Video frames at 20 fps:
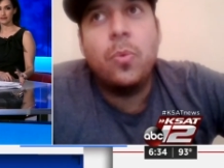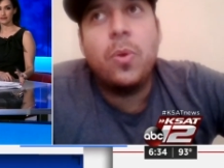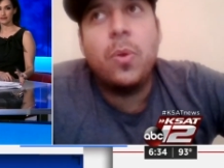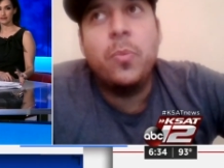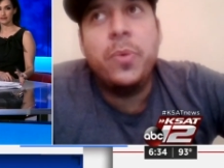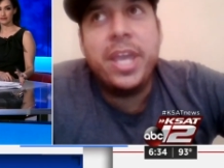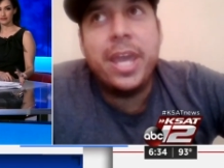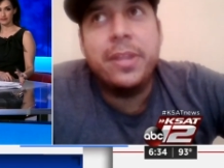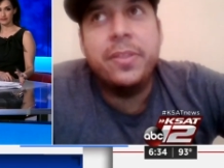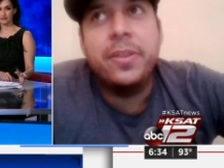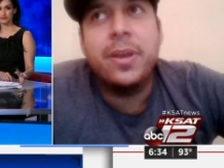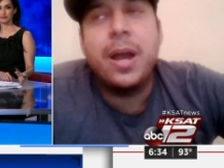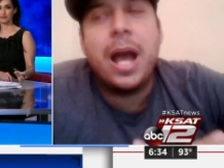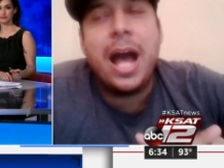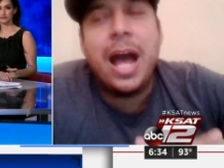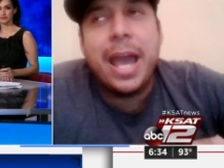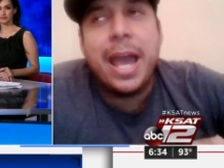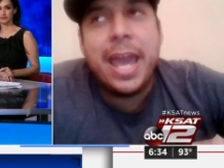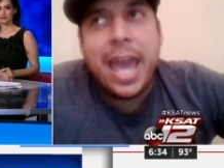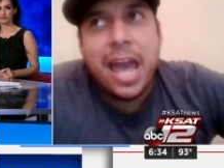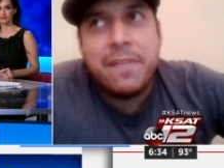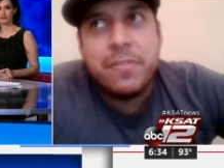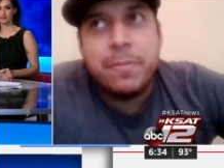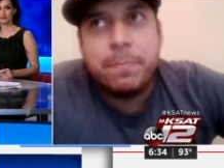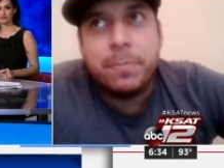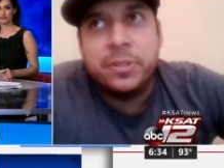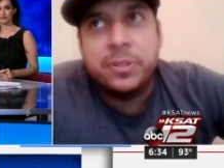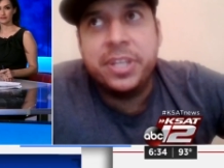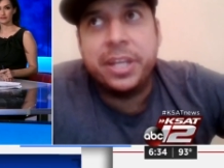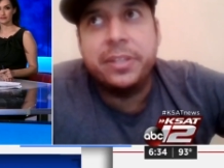We, I
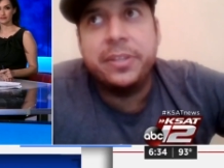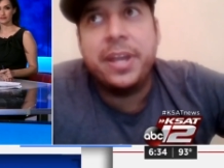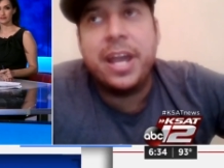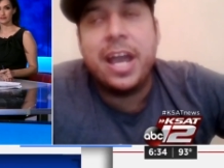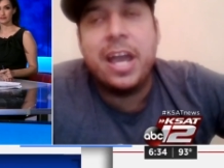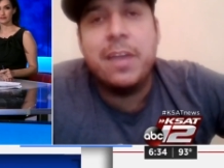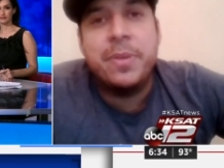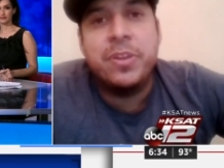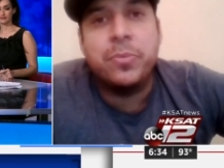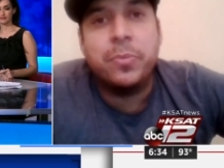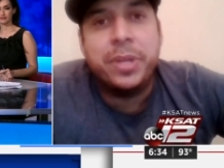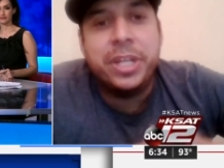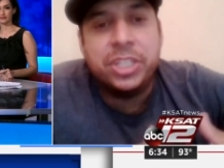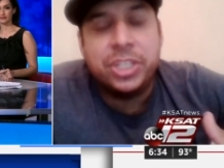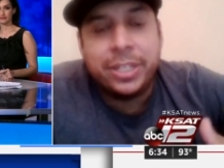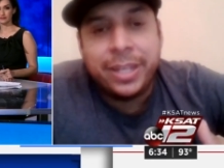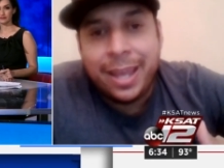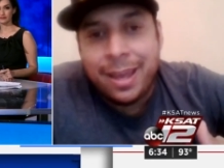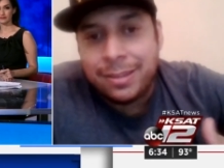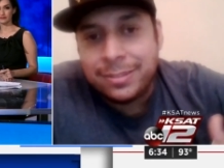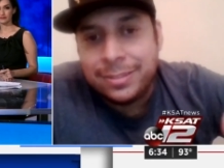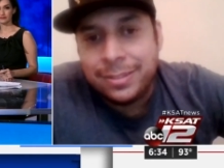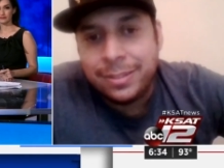haven't particularly. I've been reaching out